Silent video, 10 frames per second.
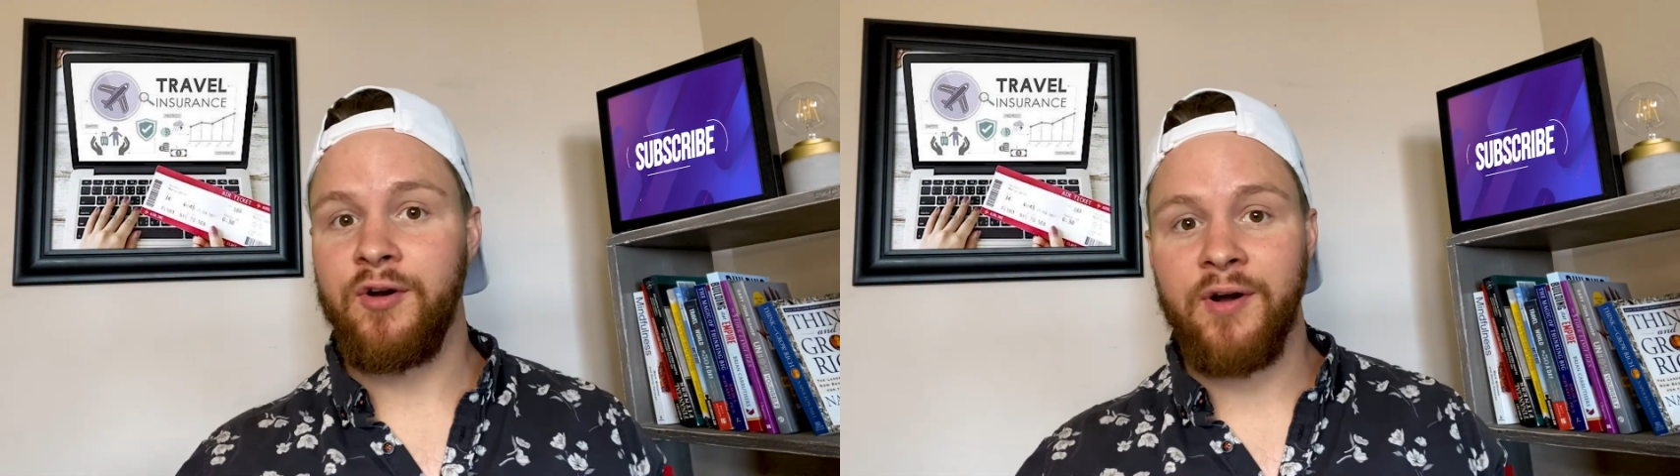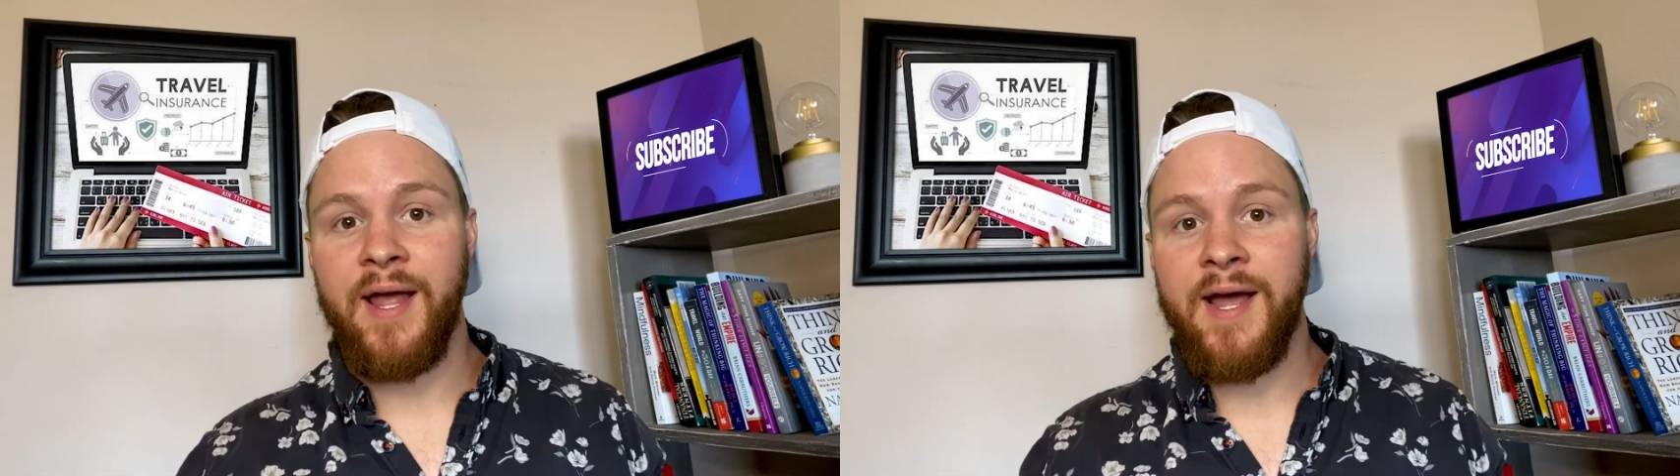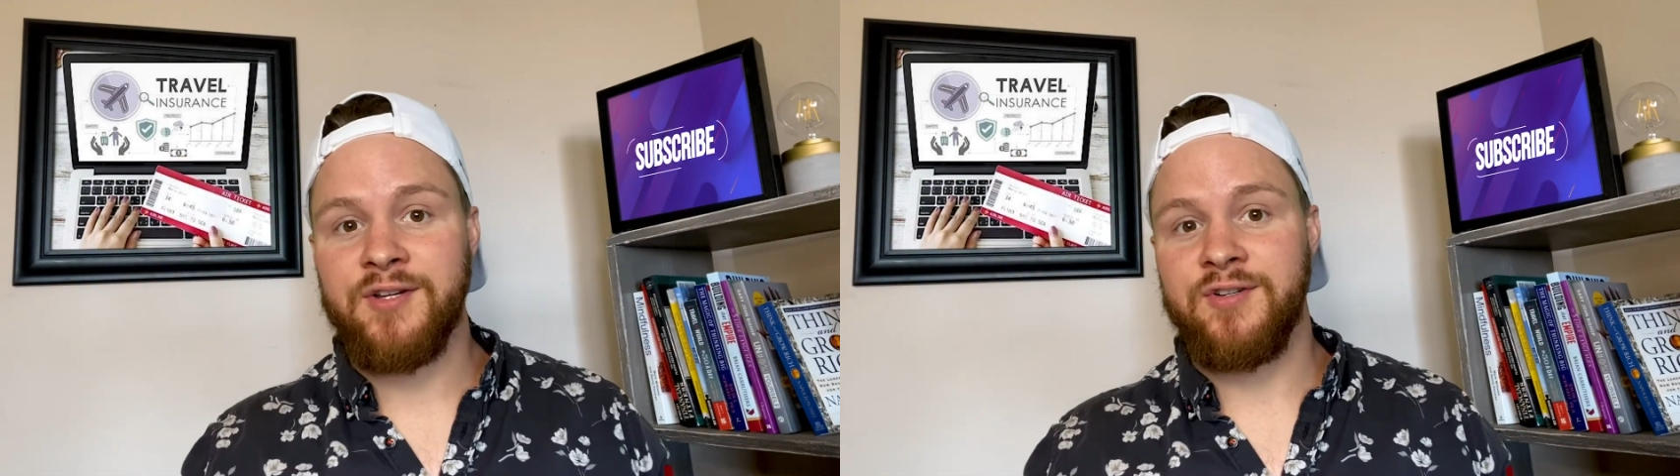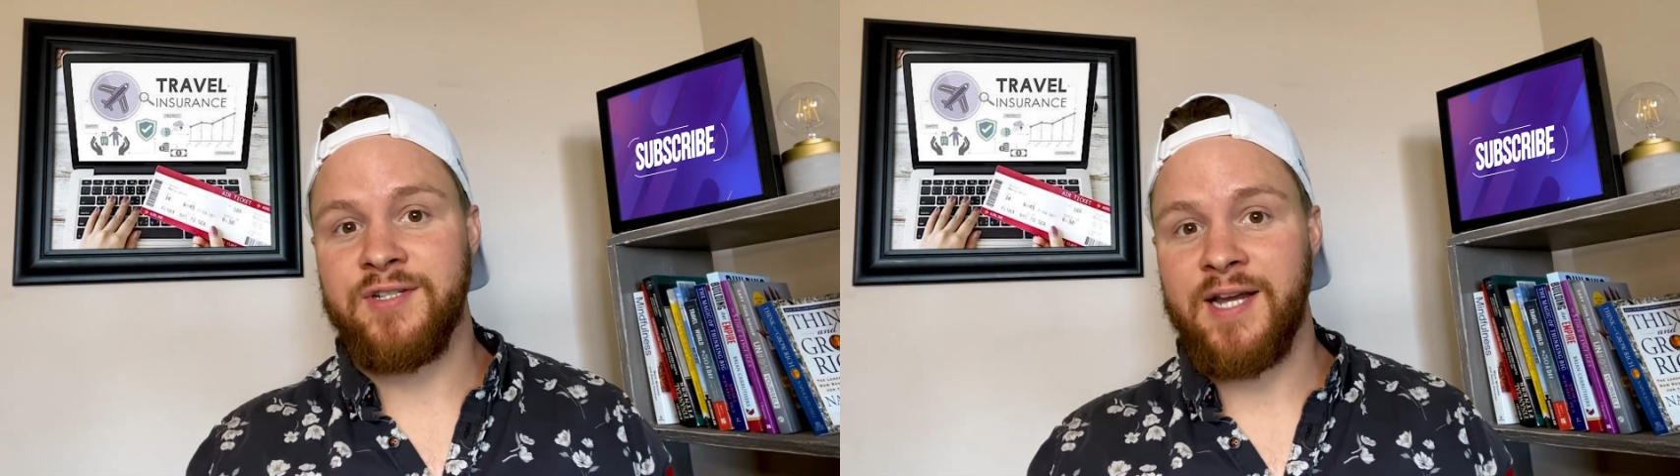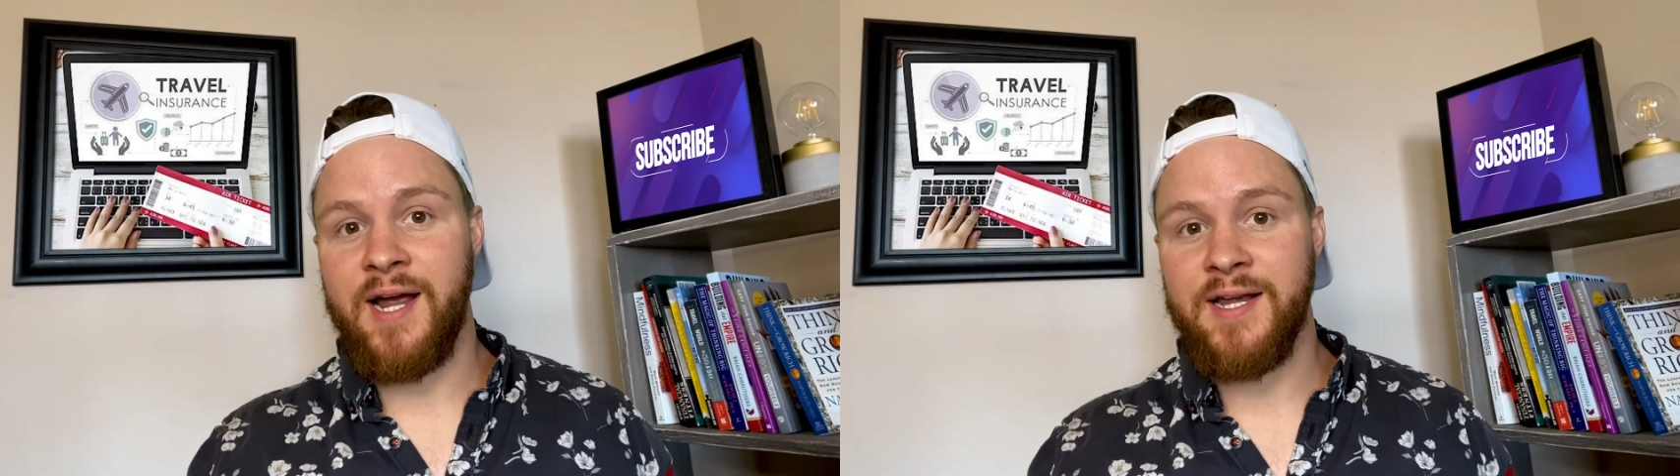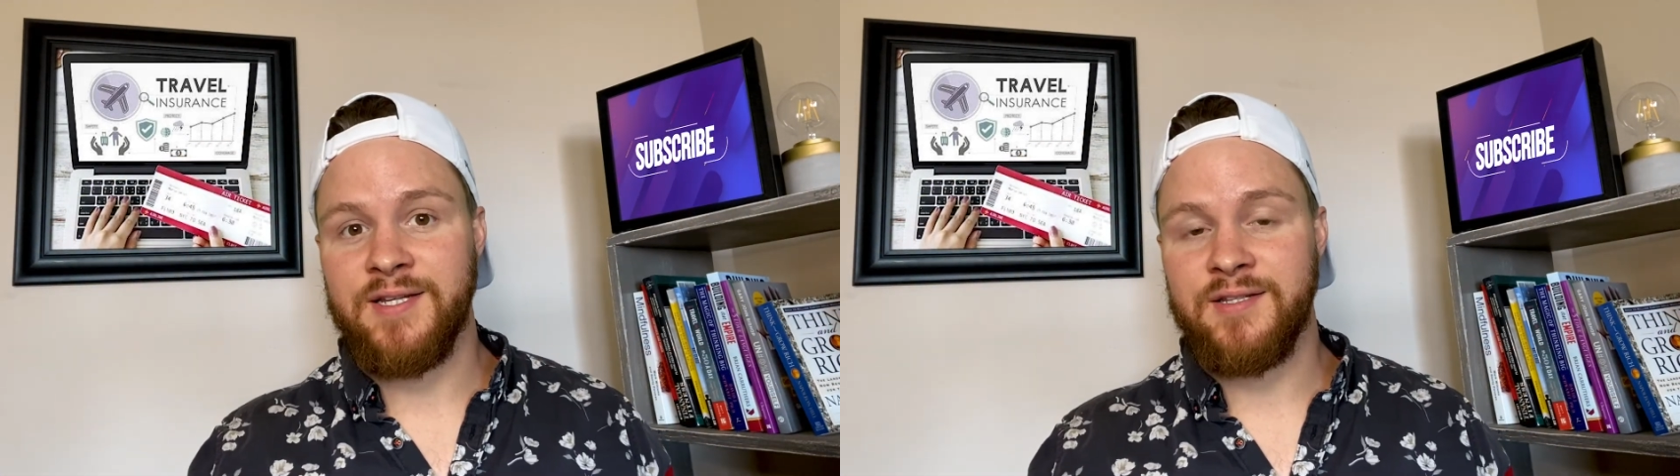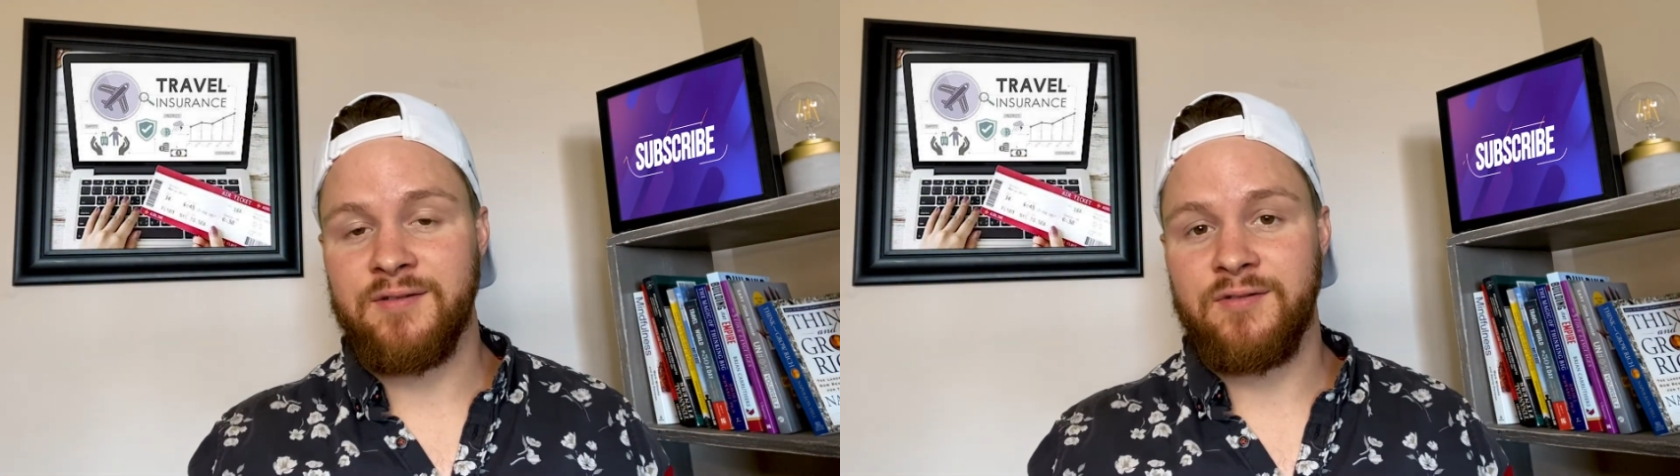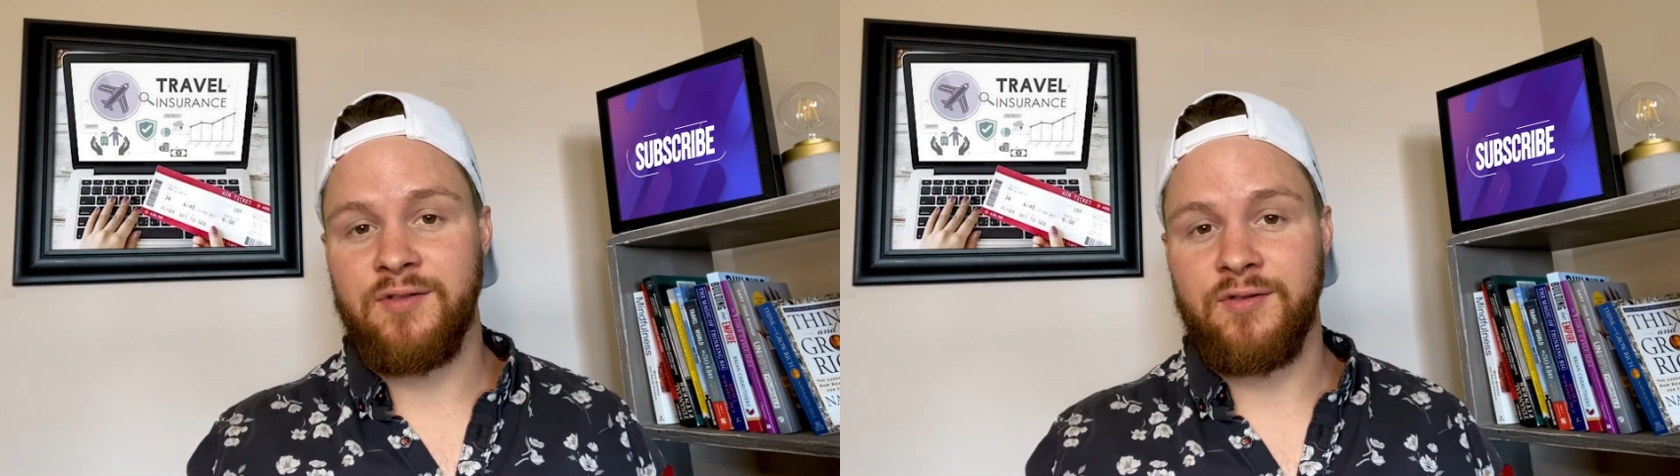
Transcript: going to exercise